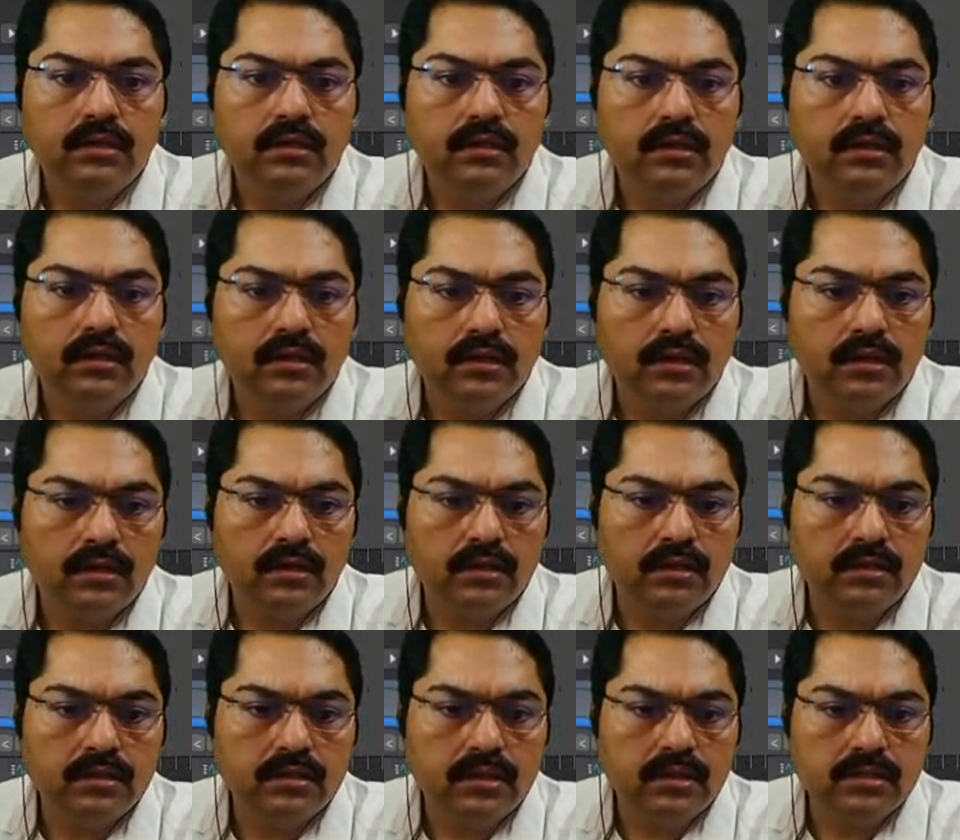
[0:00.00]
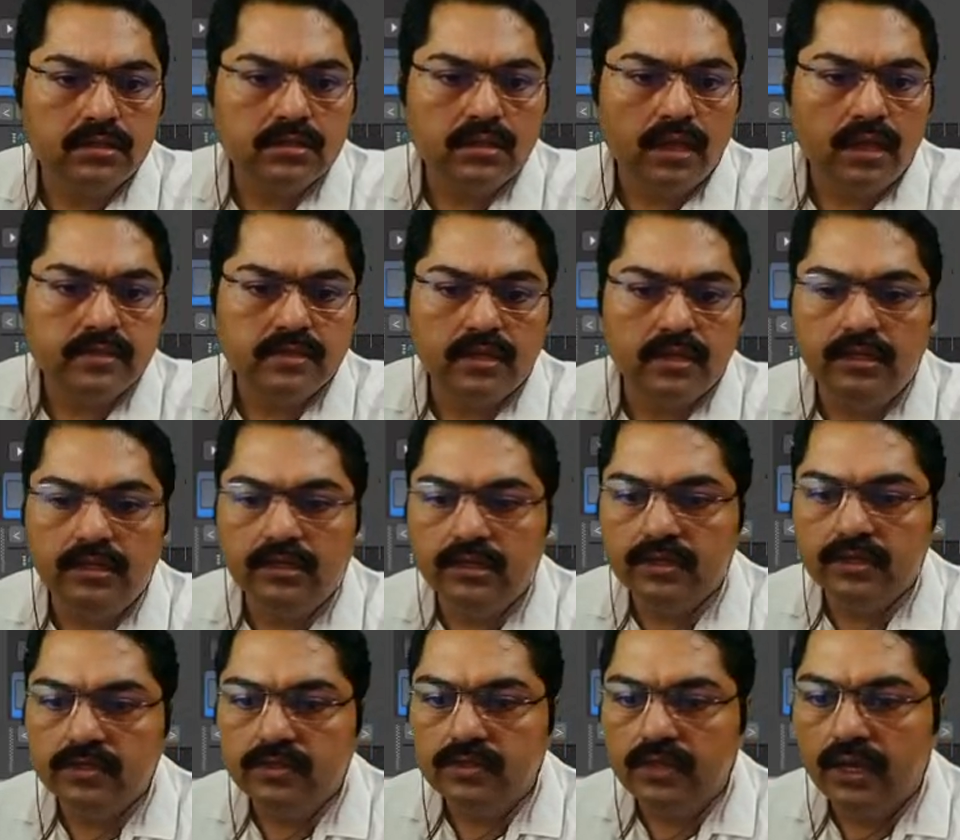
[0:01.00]
are other things like cylinder
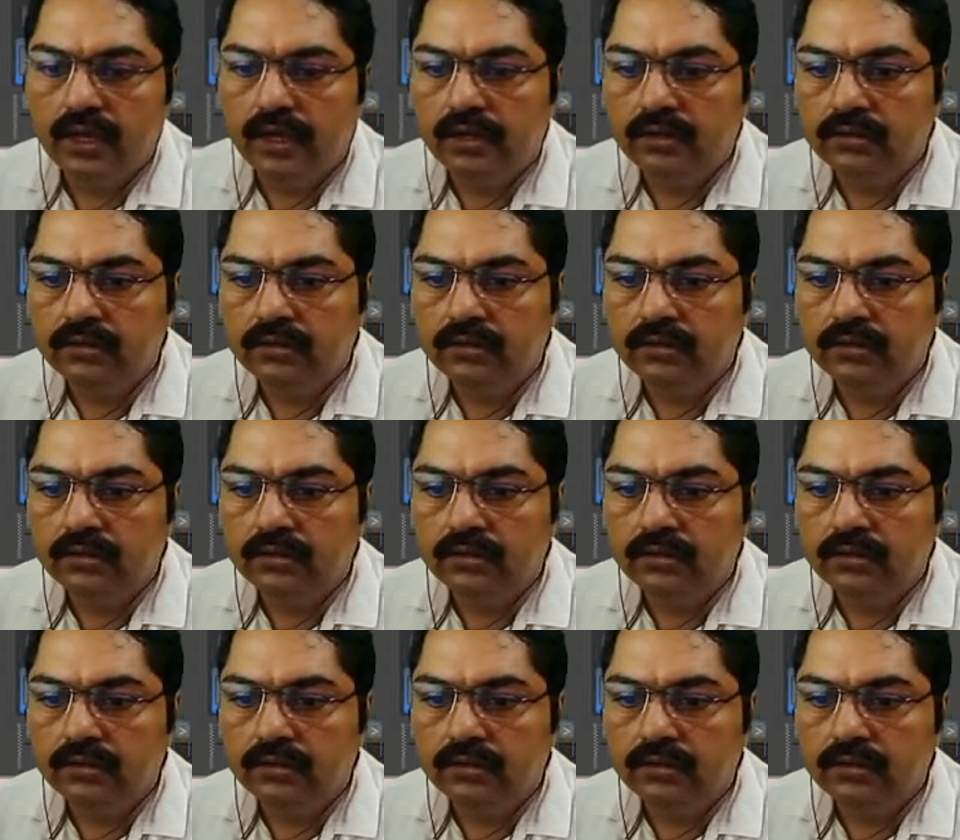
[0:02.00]
is there.